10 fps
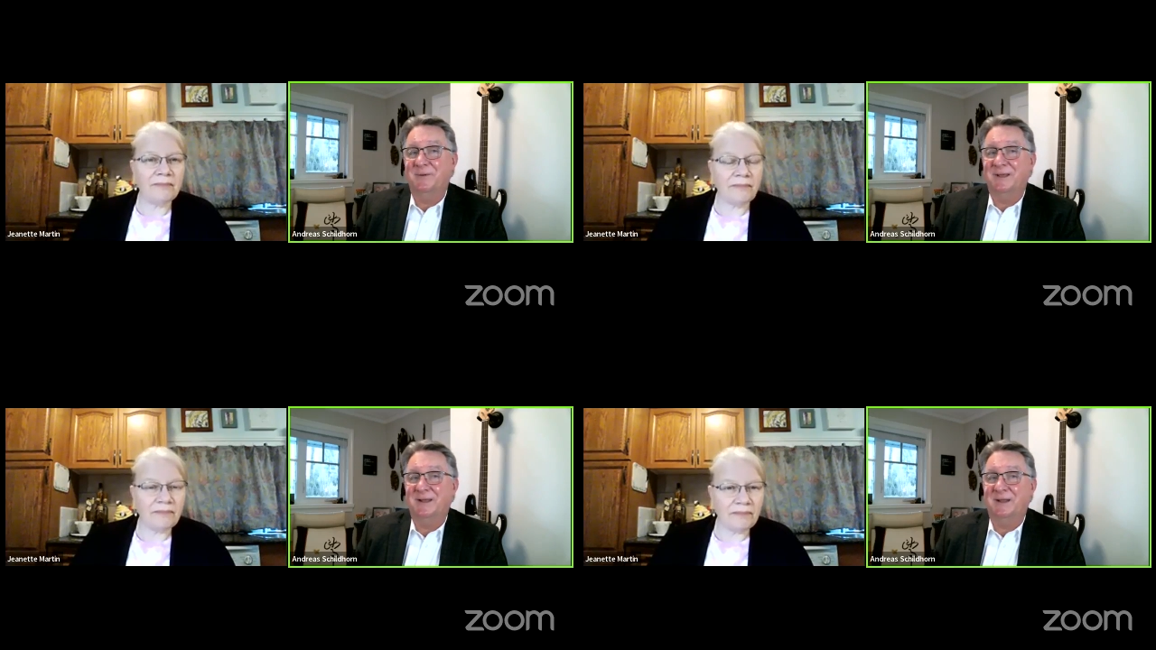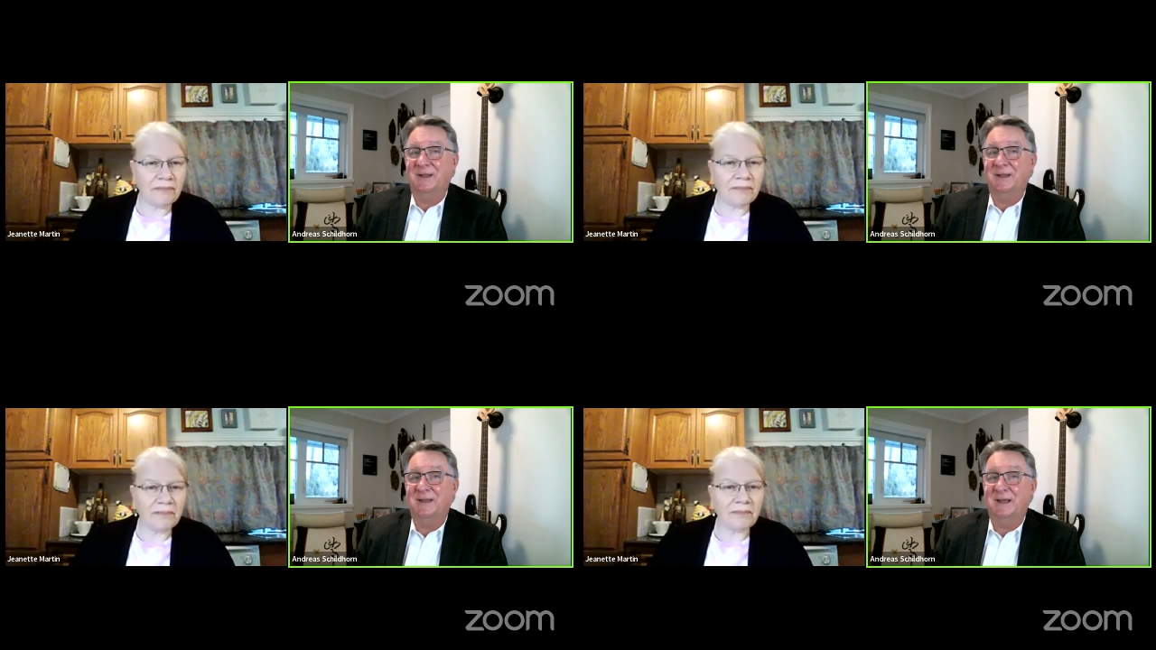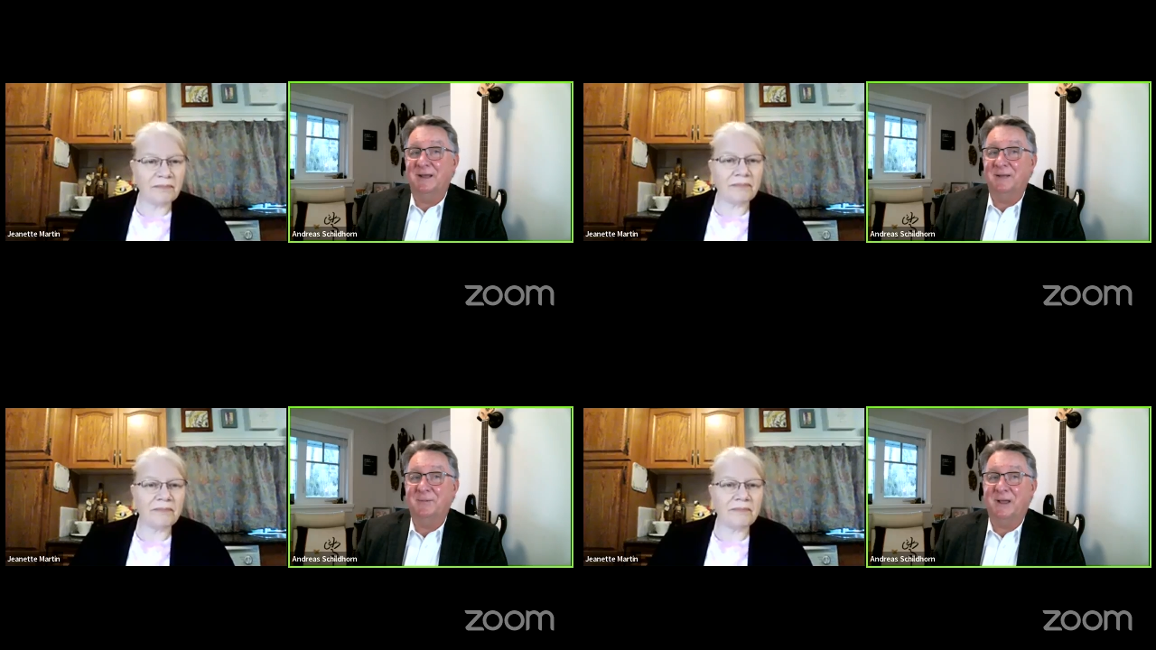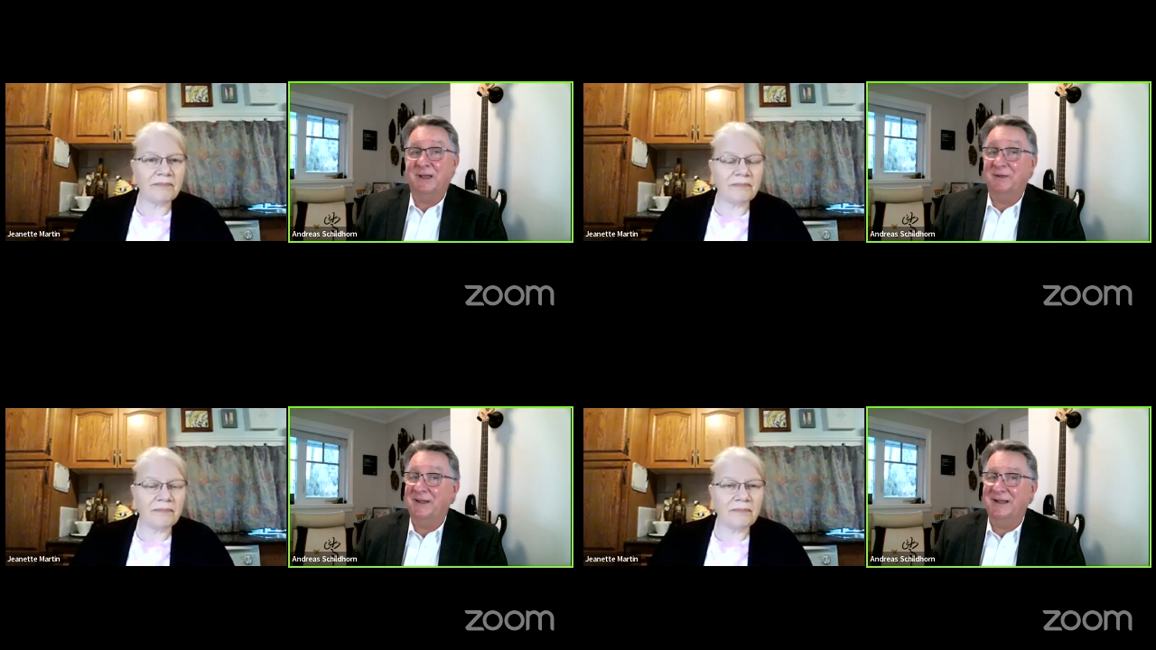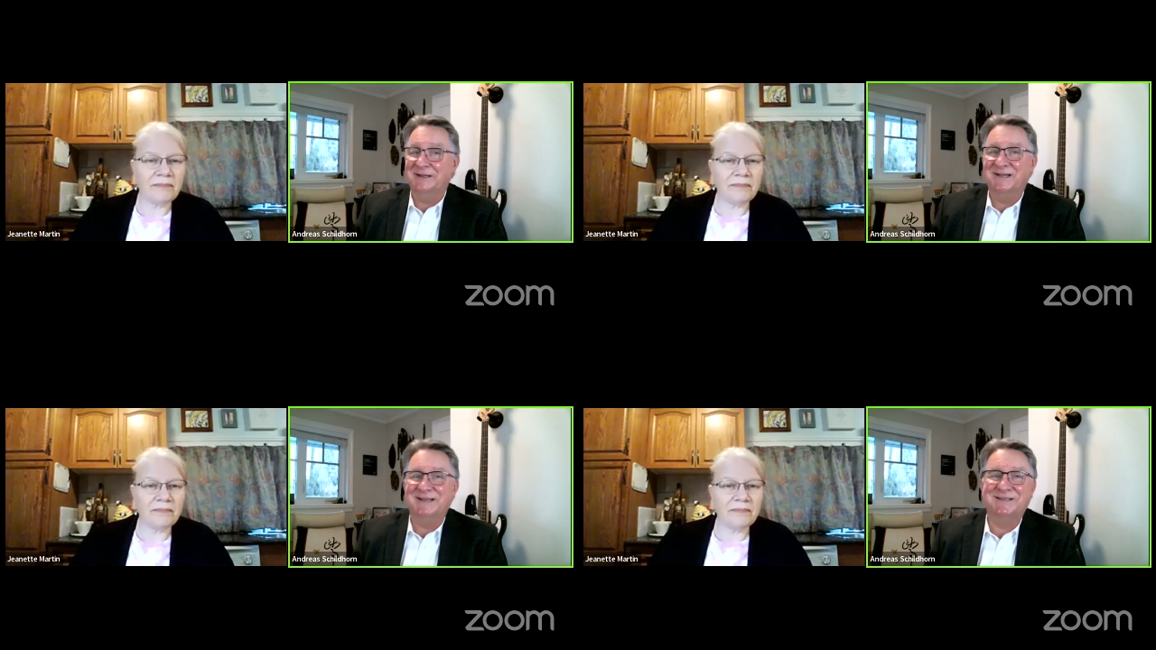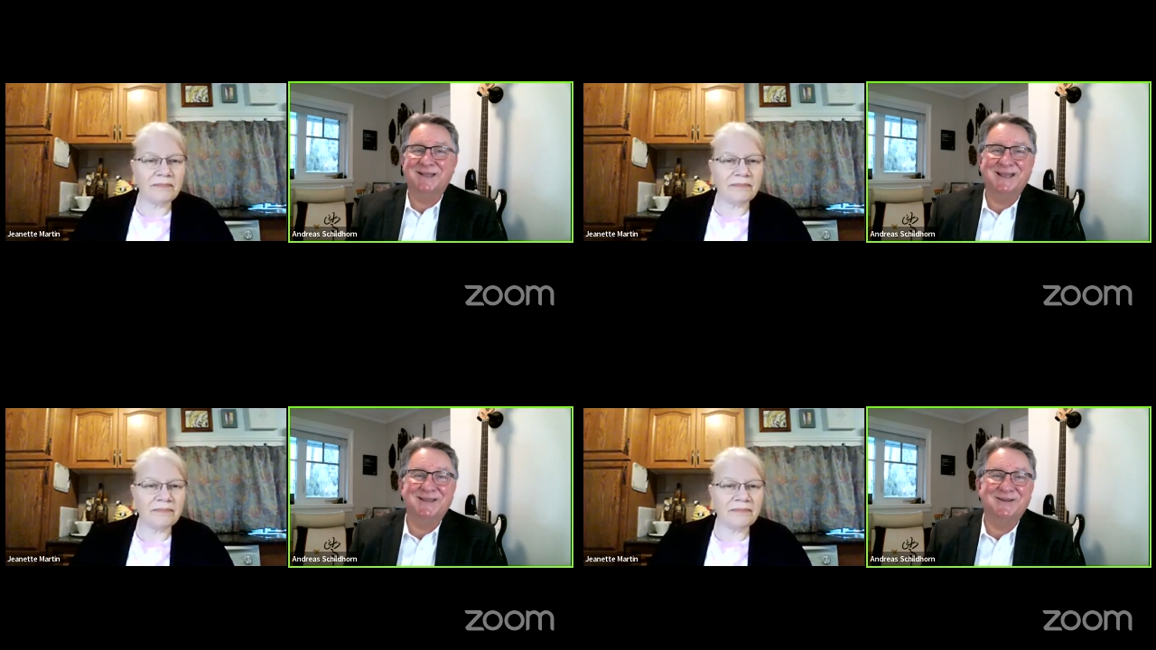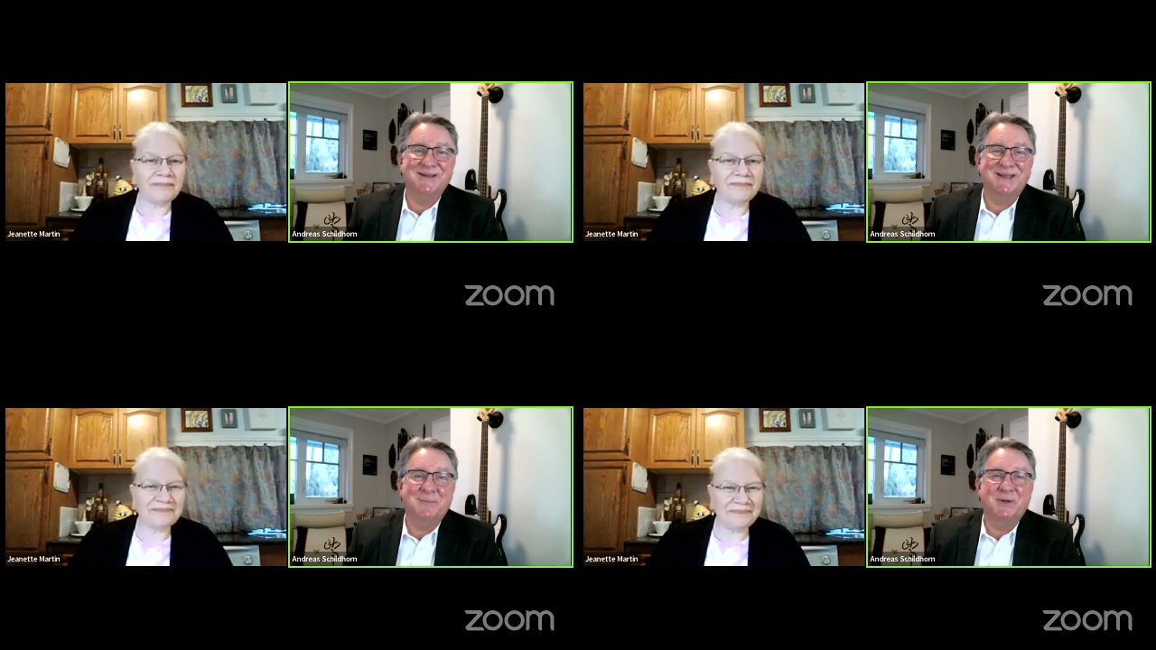Speaker 1: and uh, I haven't had a chance to get there yet.